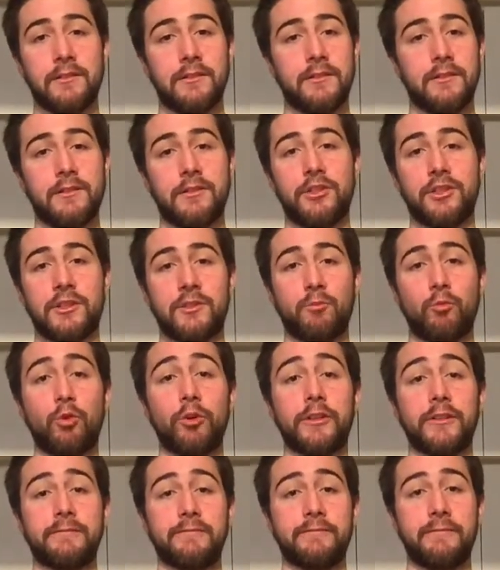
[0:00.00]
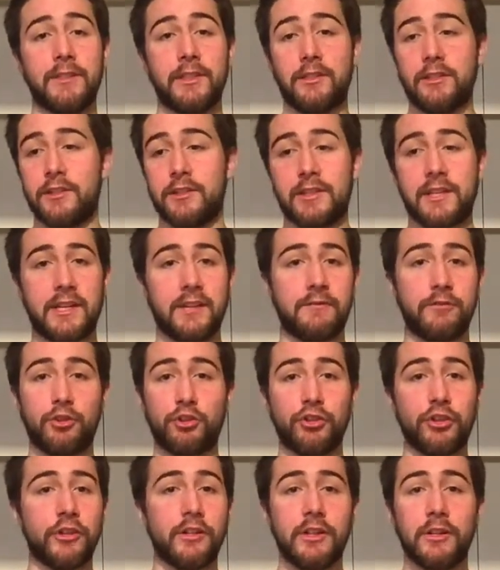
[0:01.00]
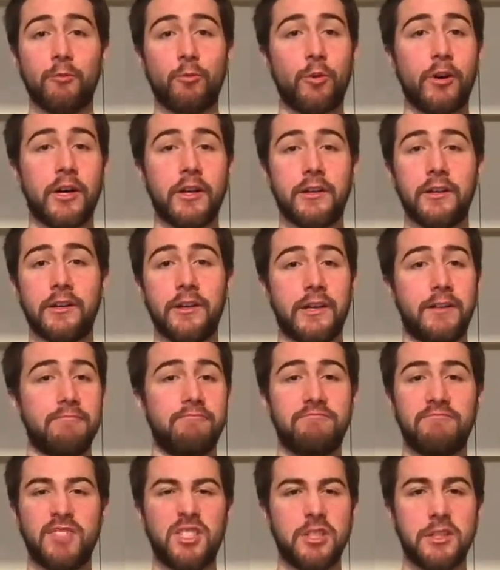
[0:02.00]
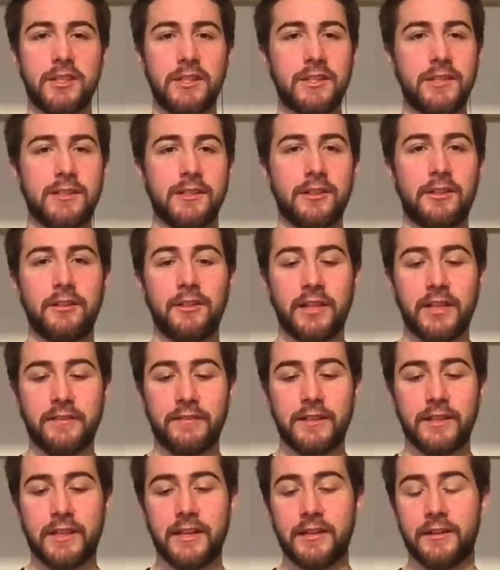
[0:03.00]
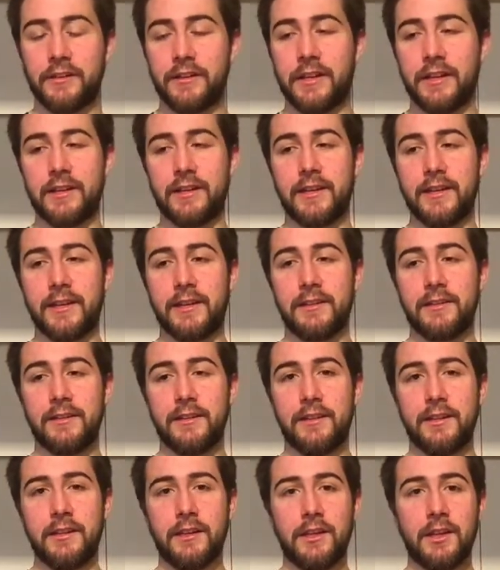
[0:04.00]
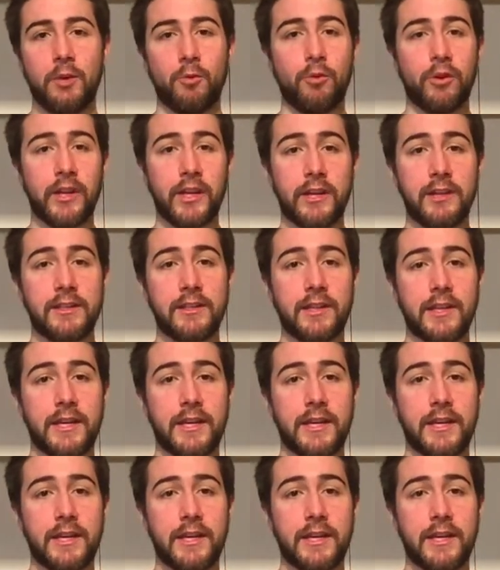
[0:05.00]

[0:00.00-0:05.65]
it's just wort. You just have sugar and water and goodness all left together, and we'll get into